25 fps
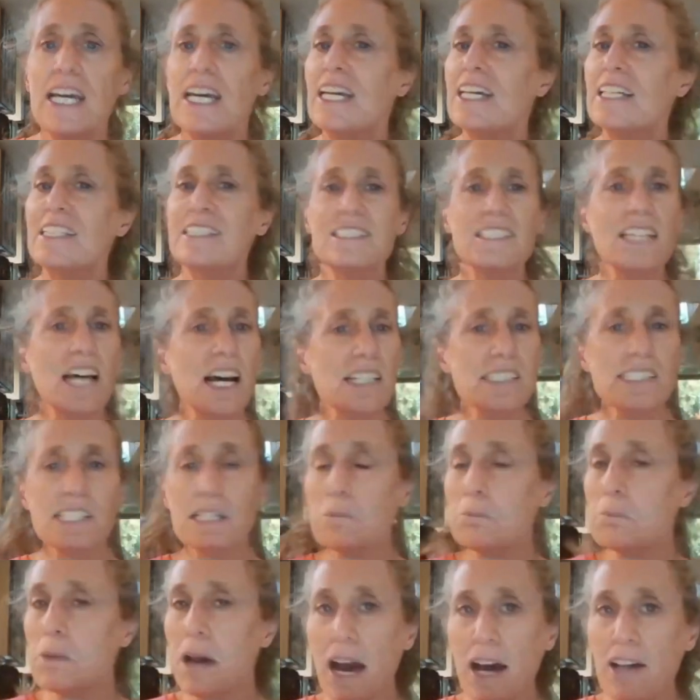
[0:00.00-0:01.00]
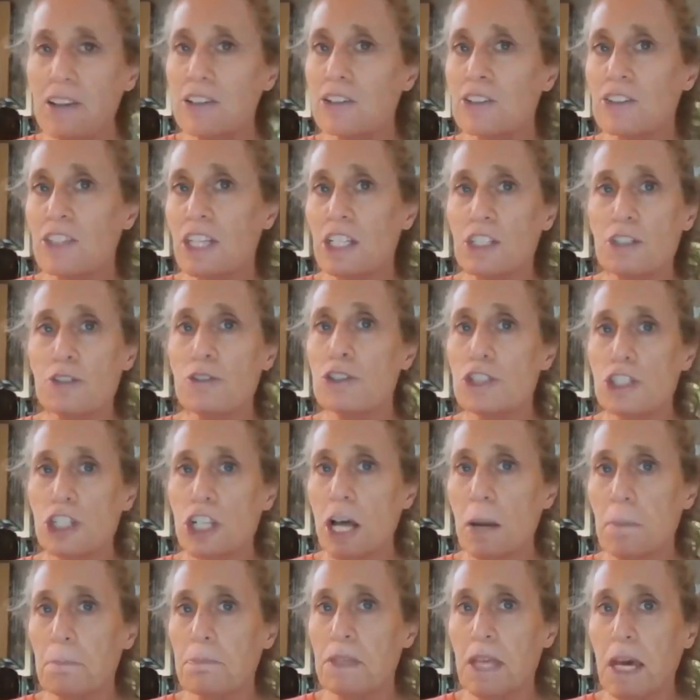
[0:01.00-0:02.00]
It doesn't matter that you
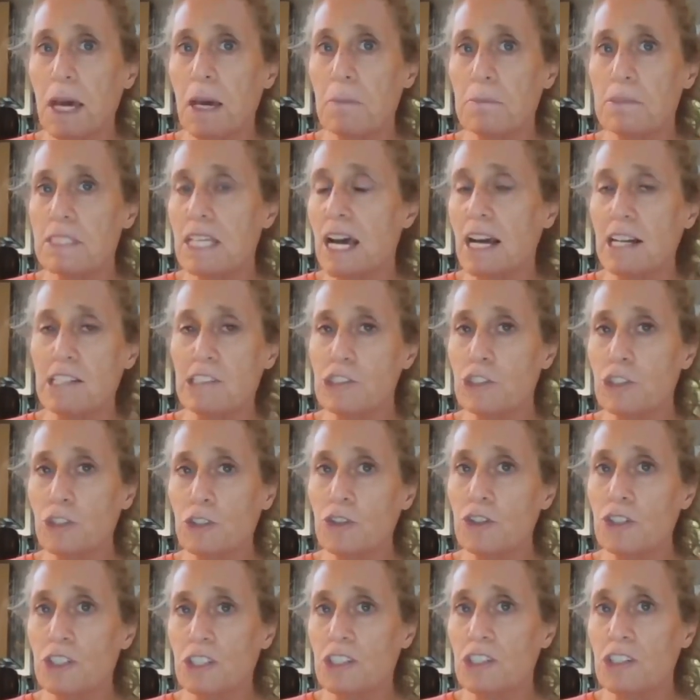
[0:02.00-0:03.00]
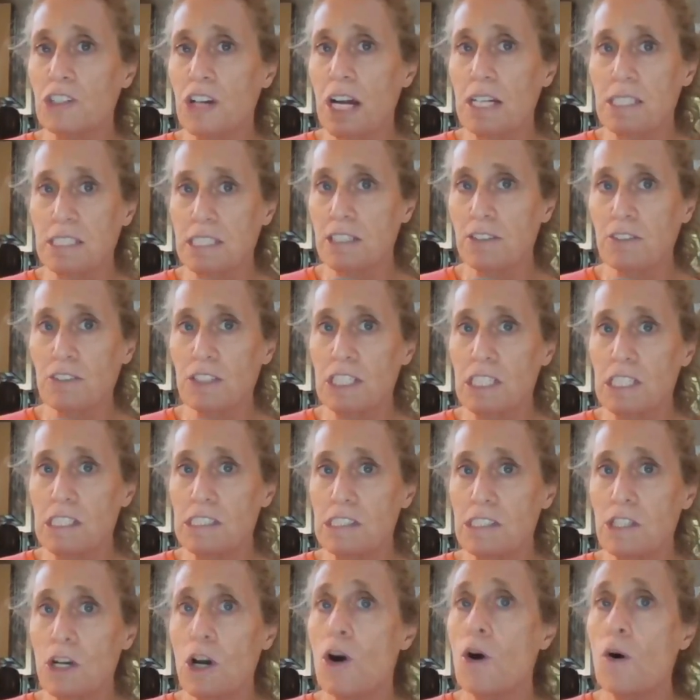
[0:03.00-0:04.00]
schlep them to extracurricular
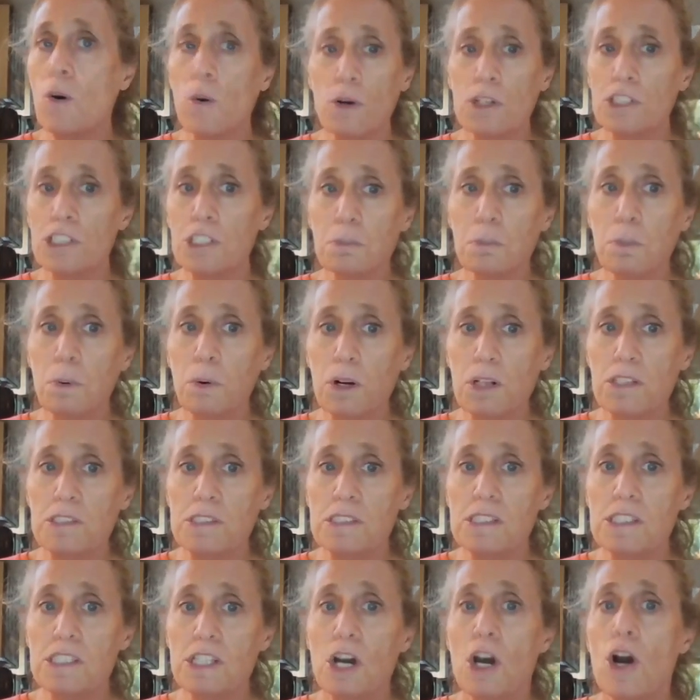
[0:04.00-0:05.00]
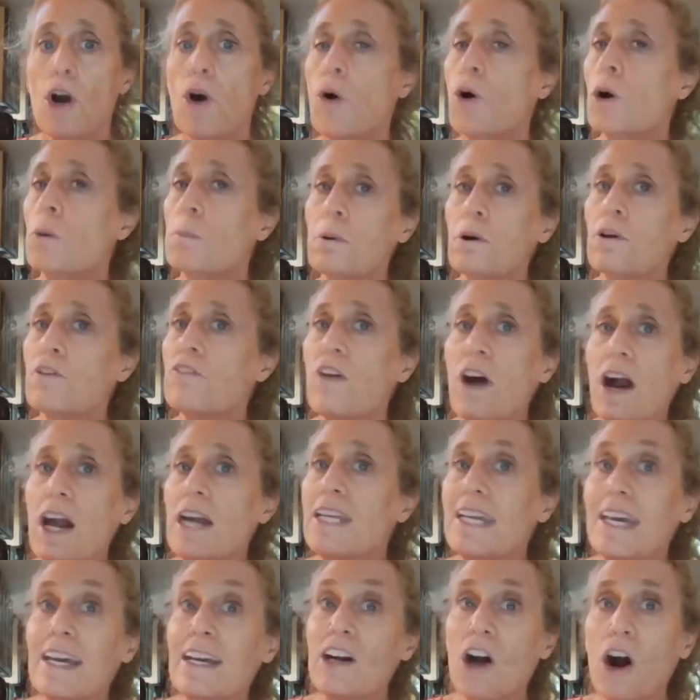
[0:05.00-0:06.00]
activities or sports or
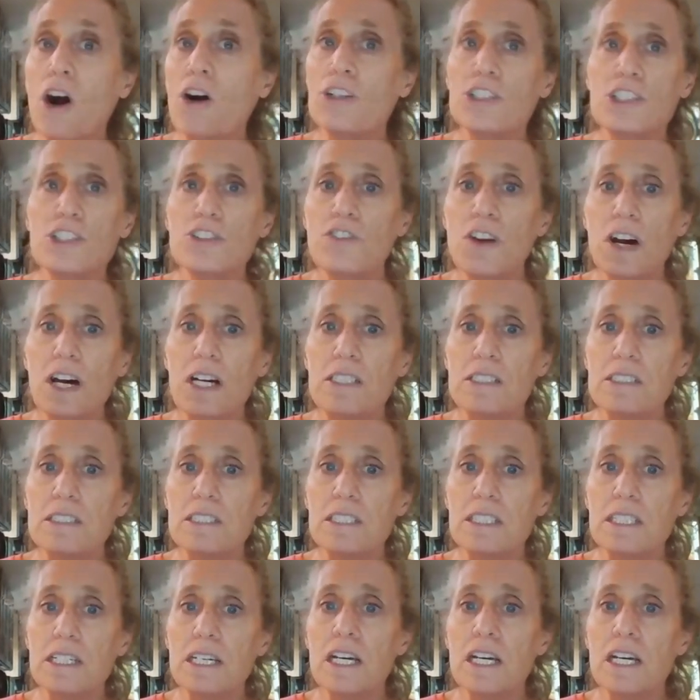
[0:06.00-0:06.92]
provide a college fund.